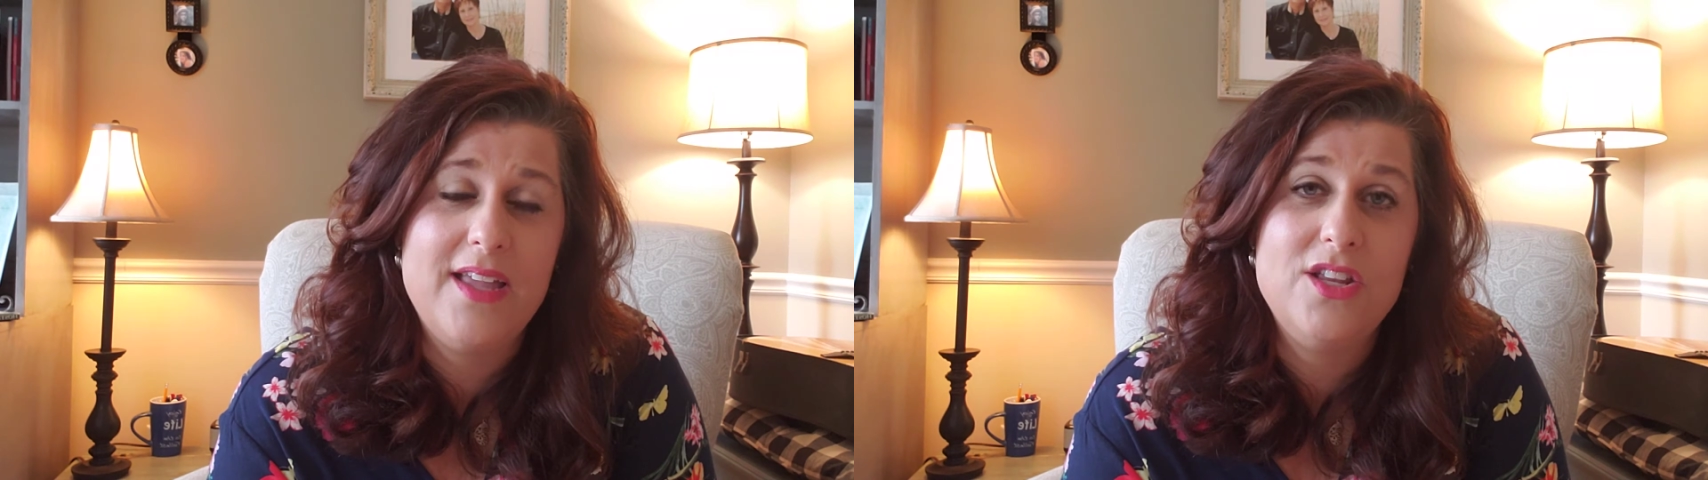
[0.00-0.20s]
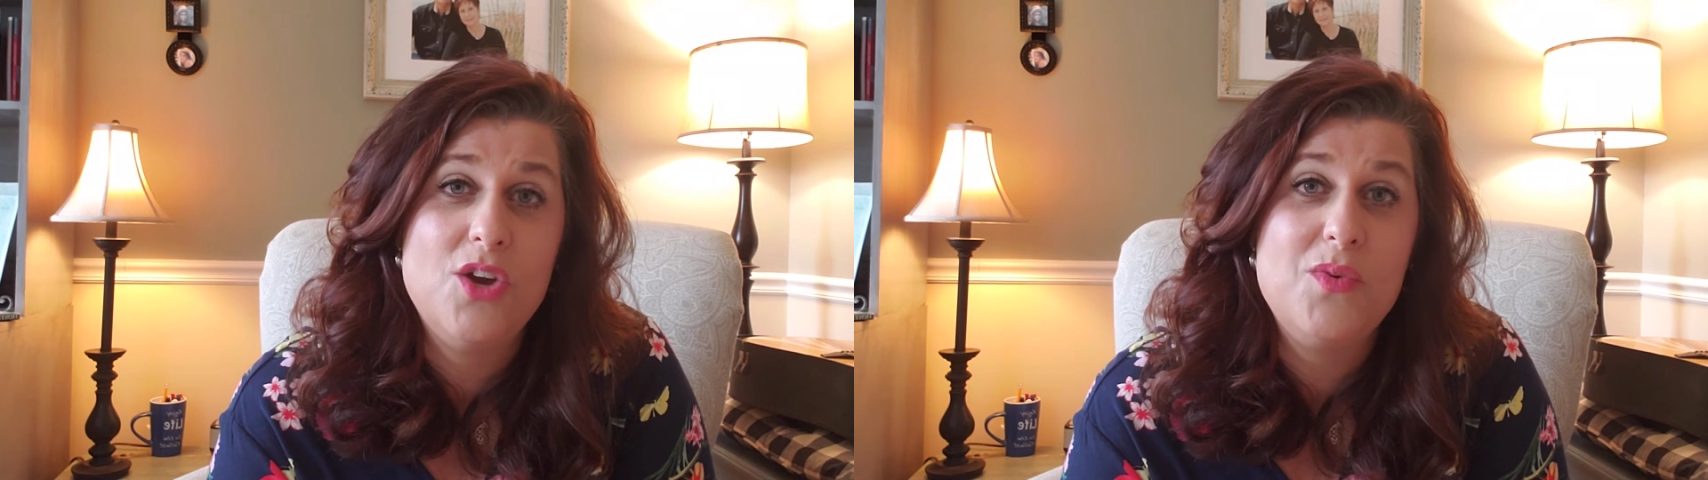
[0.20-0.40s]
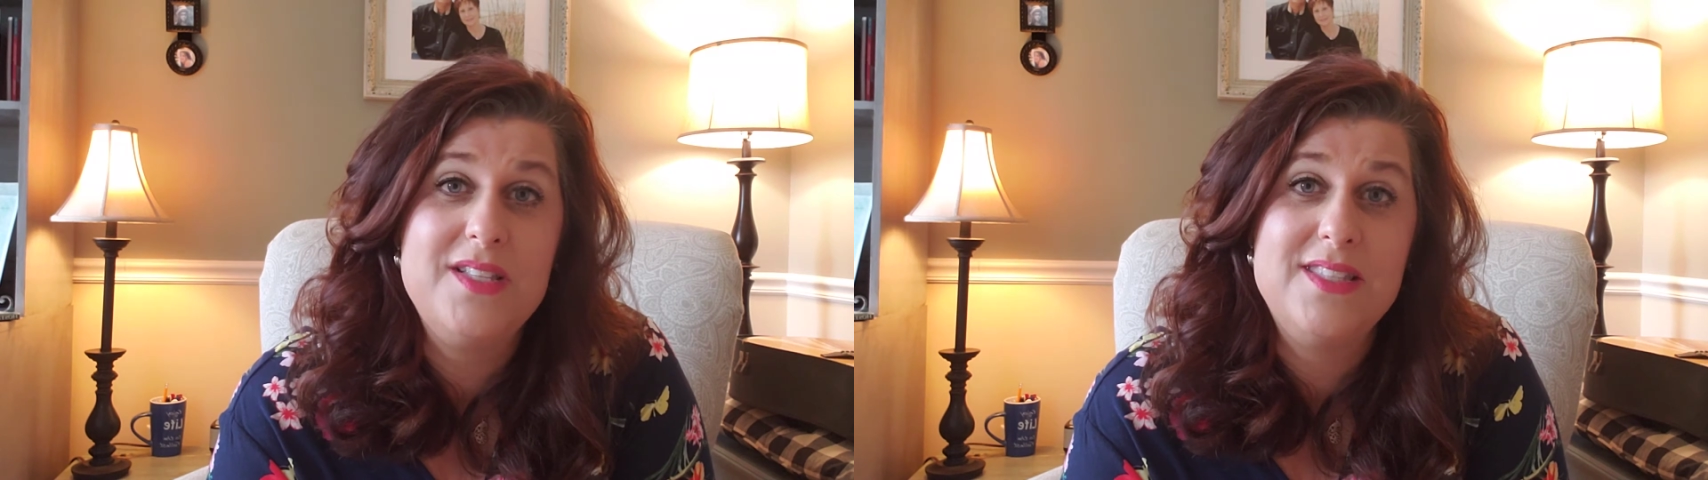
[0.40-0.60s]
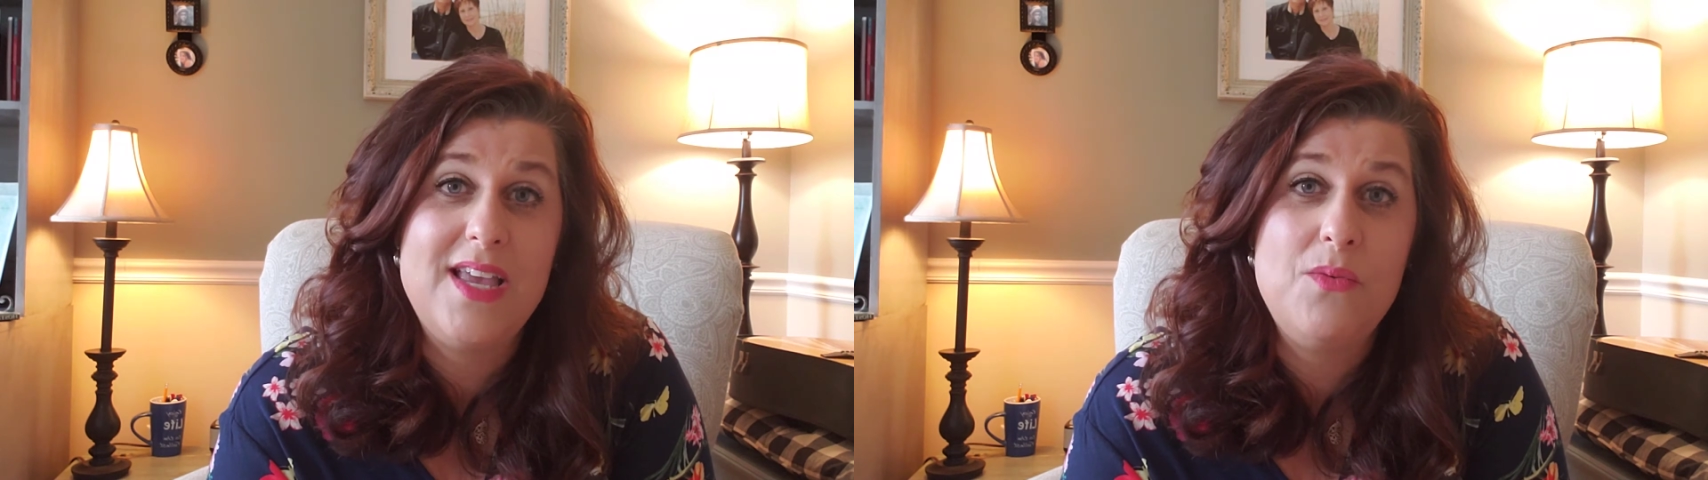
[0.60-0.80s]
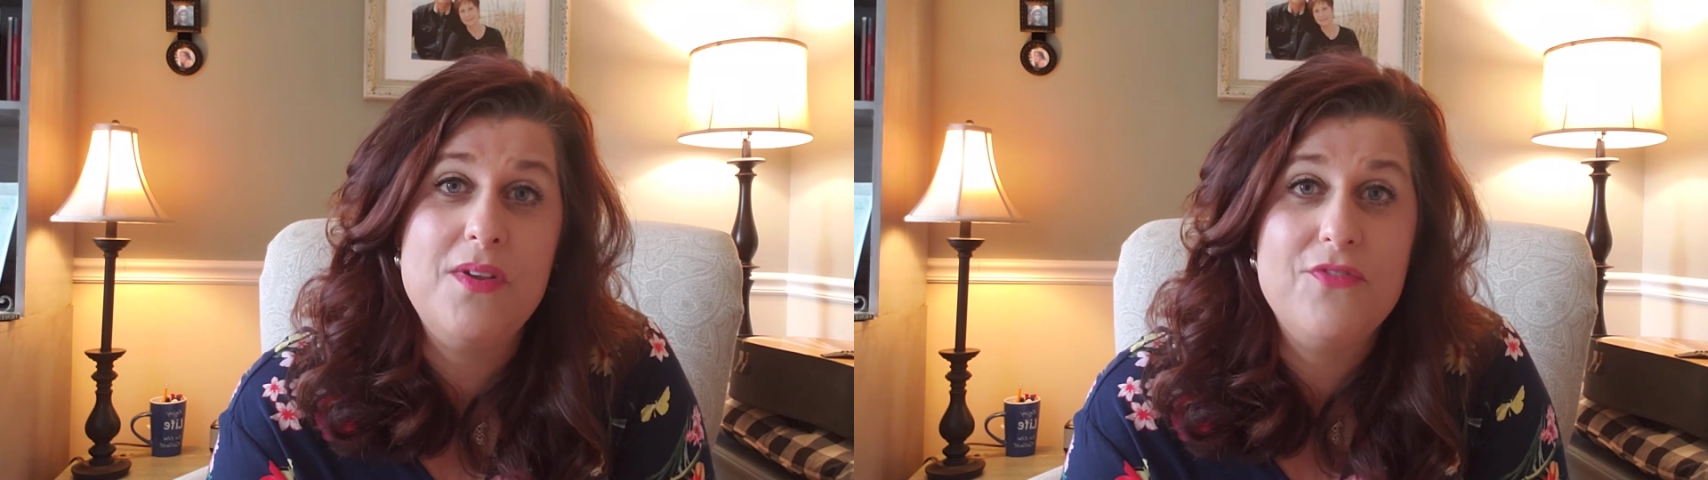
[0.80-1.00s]
You know, we
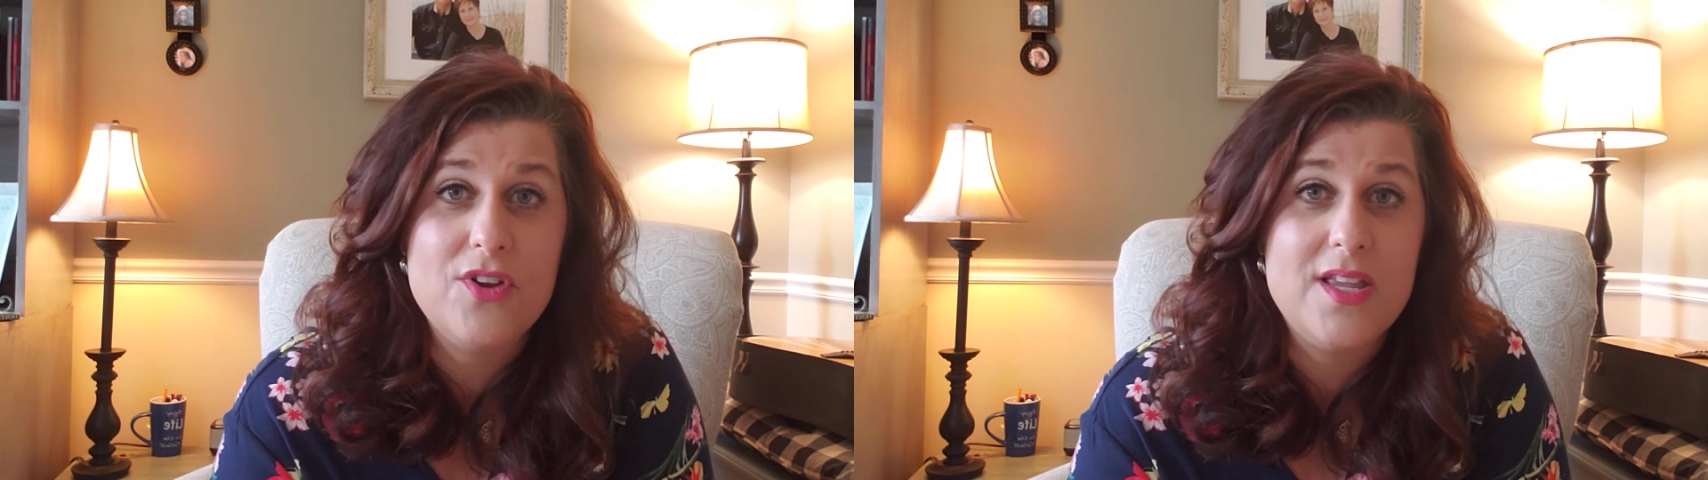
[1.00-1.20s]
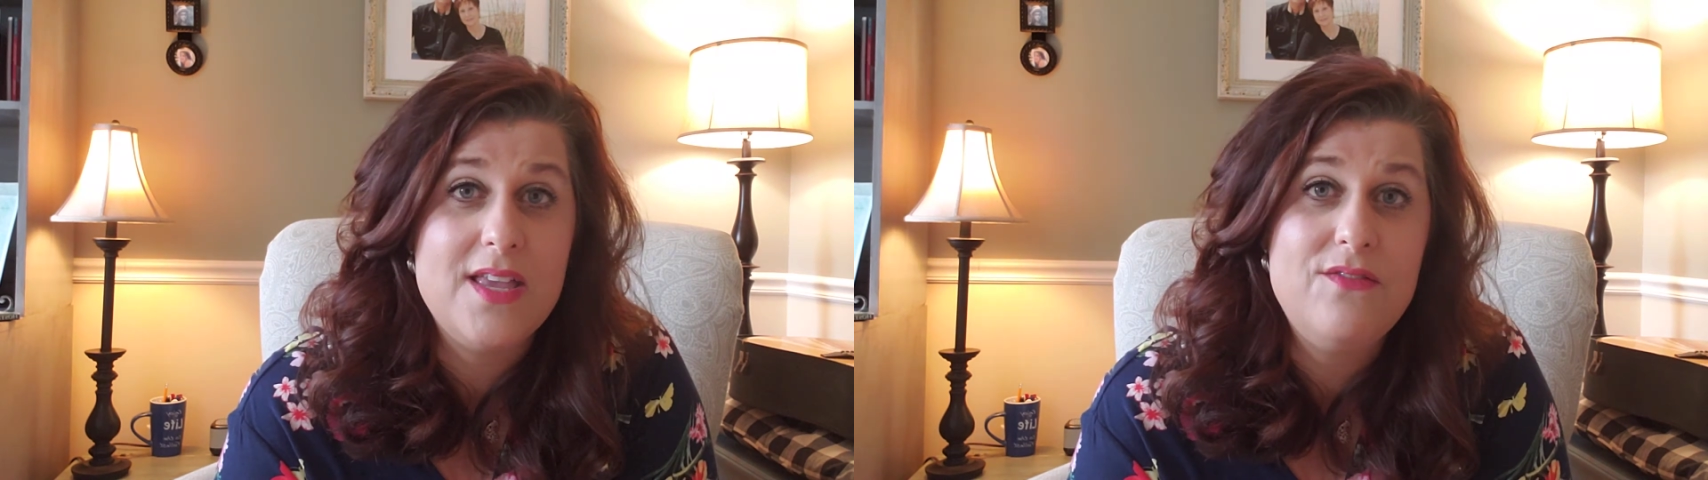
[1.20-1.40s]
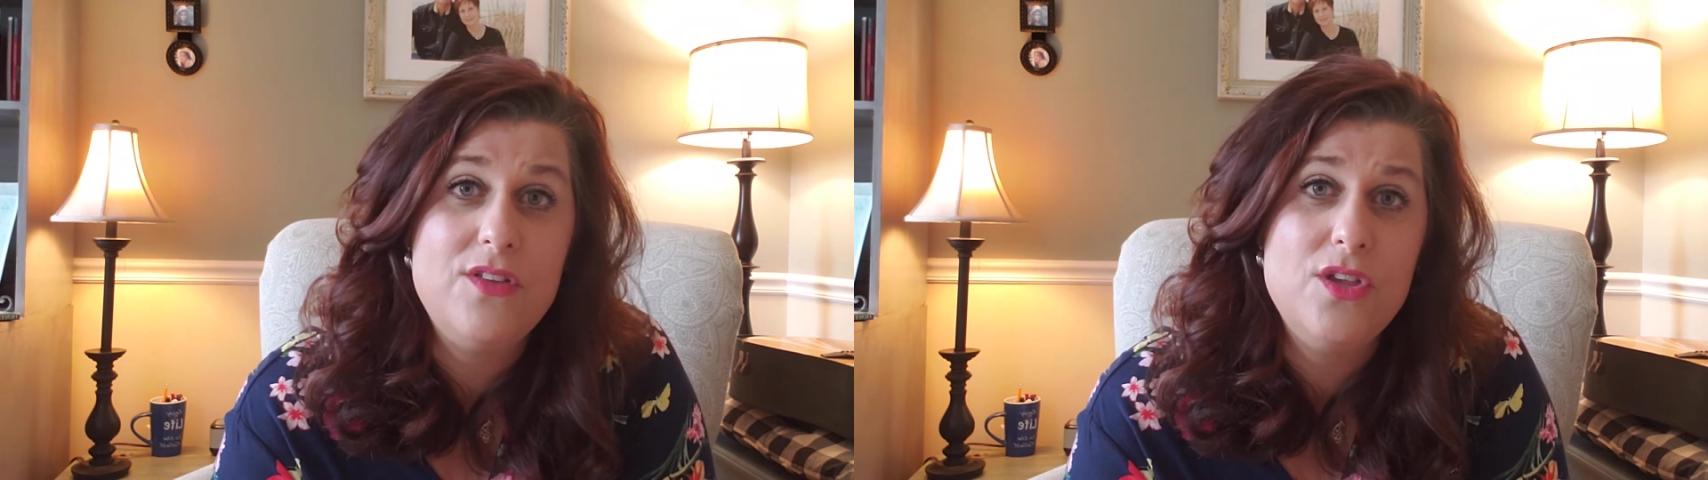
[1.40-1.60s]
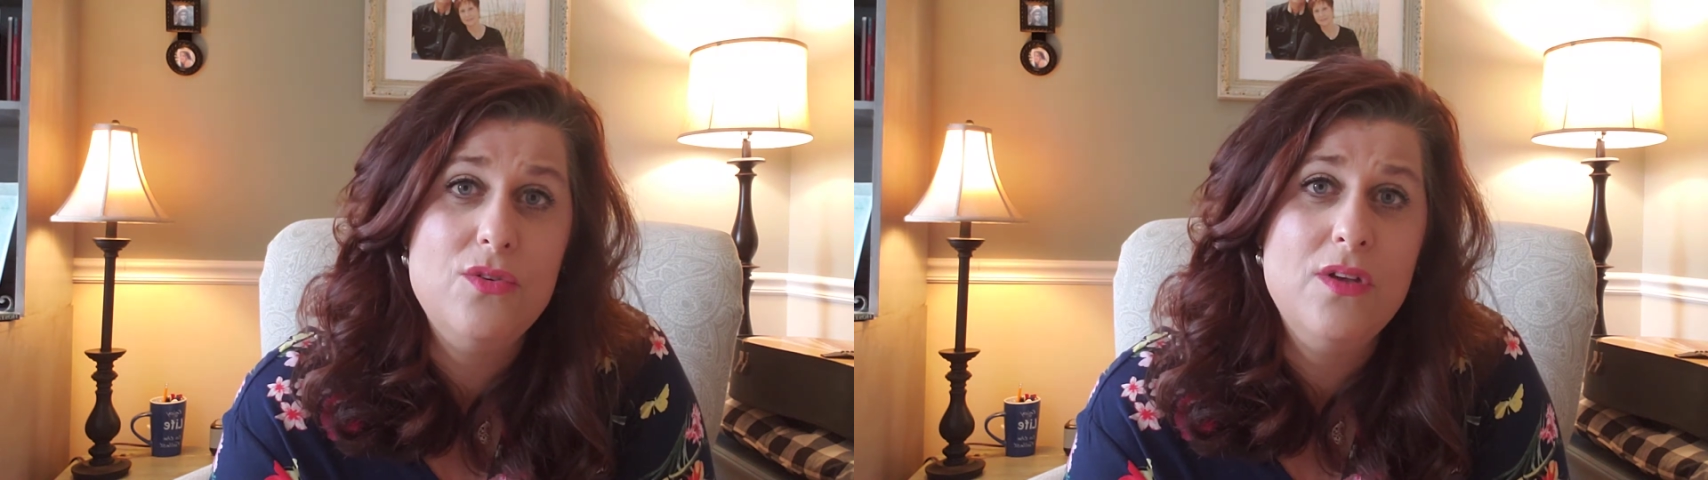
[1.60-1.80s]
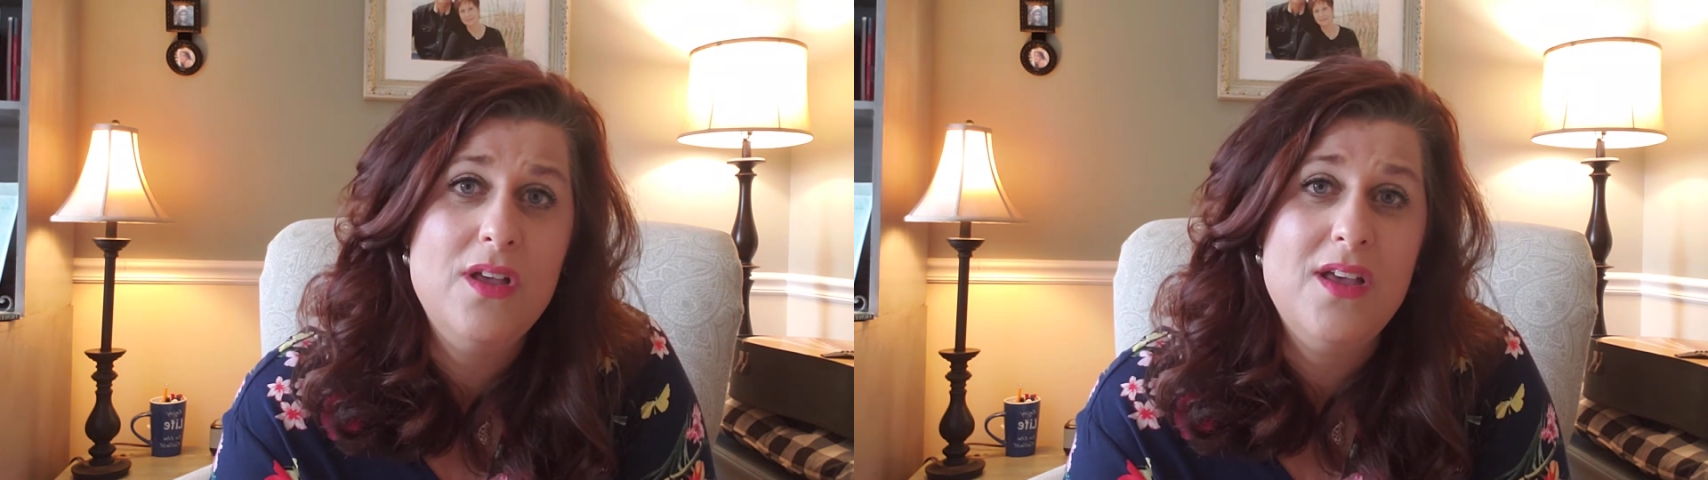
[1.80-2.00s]
say, We forgive you,